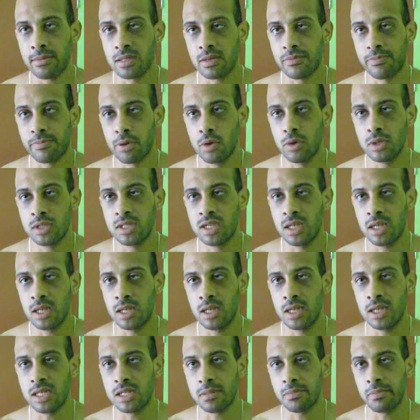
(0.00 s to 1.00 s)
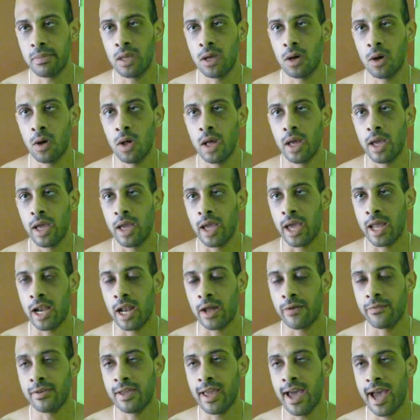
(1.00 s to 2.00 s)
of protein in each meal, and
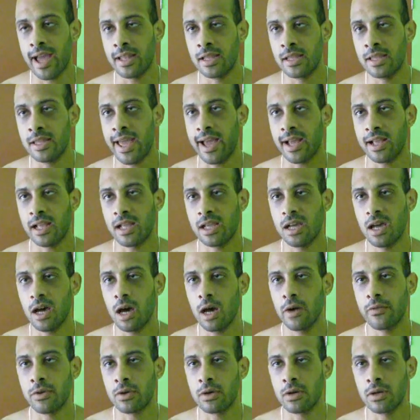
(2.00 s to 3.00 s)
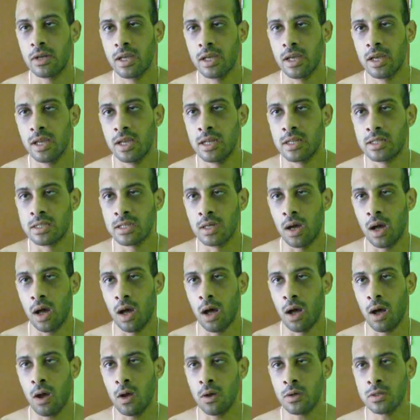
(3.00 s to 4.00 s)
I've gotten that covered. And so
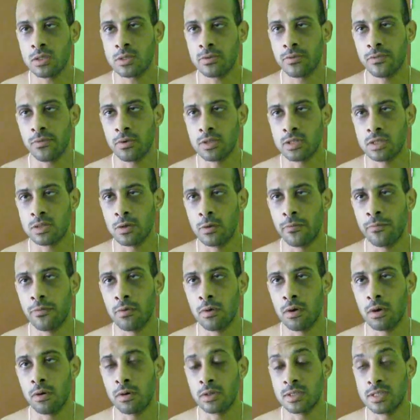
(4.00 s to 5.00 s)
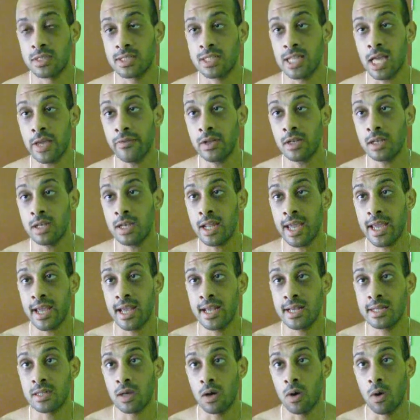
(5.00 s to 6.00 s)
for 7
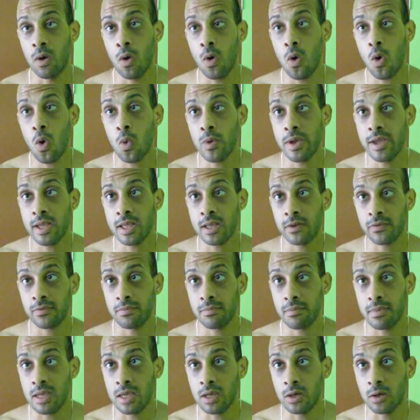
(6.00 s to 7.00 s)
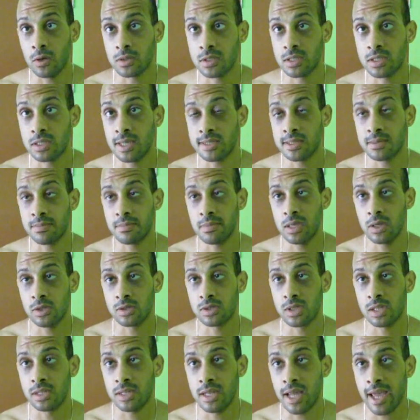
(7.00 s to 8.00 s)
days, a whole week of meals, 6
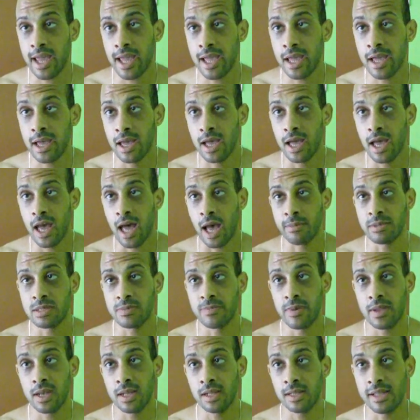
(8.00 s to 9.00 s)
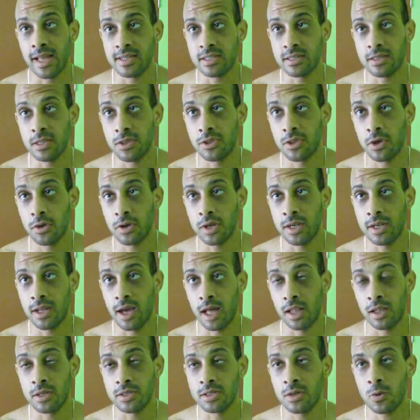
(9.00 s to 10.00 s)
meals a day, I'm spending less than
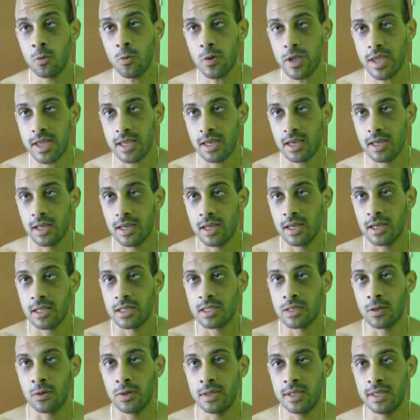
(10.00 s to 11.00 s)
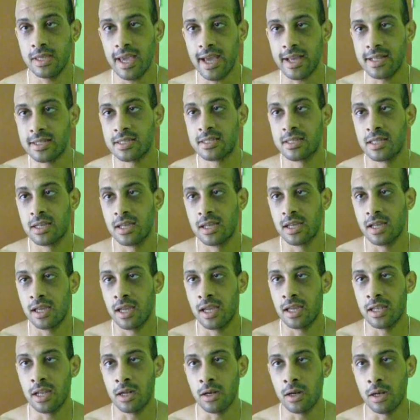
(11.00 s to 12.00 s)
$30 a week. So yes,
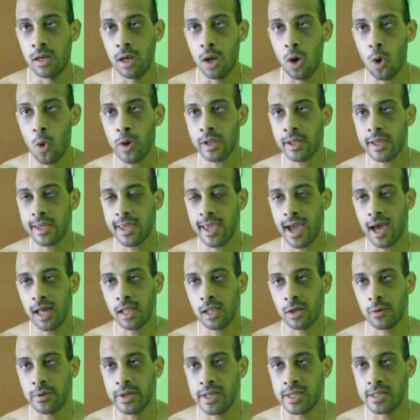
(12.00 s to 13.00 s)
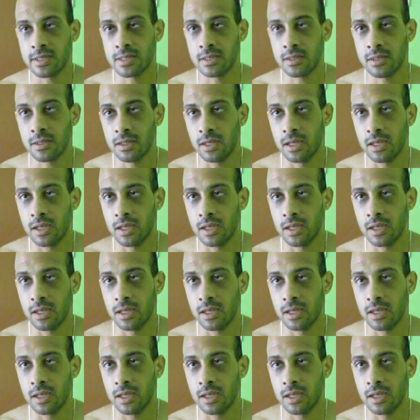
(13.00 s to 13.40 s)
and they're low in calories,